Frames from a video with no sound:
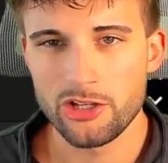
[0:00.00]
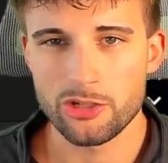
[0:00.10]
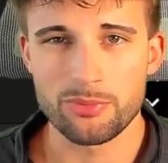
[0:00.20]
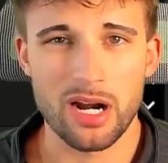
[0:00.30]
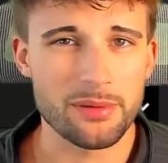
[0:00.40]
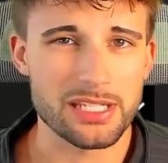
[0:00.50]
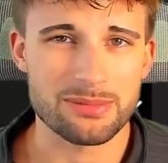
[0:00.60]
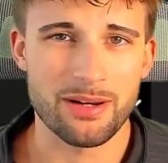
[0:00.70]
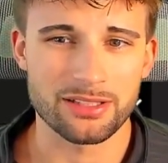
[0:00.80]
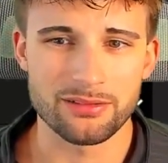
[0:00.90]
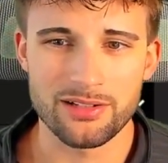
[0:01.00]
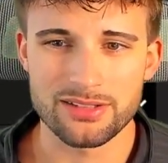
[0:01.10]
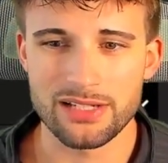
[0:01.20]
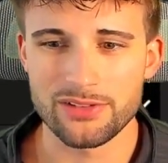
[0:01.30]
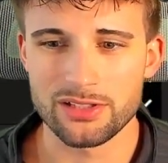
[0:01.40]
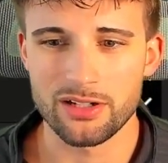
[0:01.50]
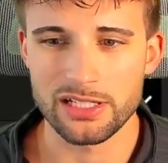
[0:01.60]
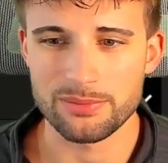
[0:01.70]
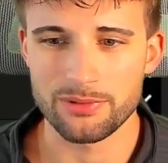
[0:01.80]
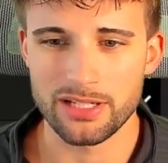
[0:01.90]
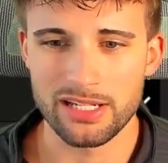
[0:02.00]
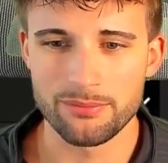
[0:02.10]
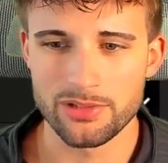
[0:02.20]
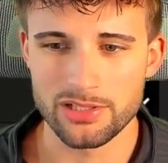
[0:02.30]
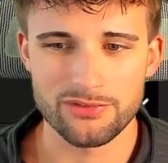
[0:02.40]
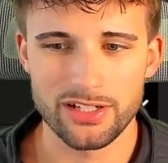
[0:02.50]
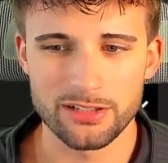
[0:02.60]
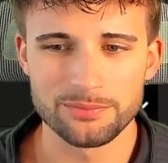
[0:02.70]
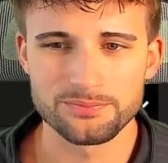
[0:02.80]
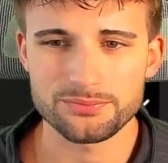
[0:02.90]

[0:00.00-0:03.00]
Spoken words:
Should probably expect around 7 targets per game, which is fair.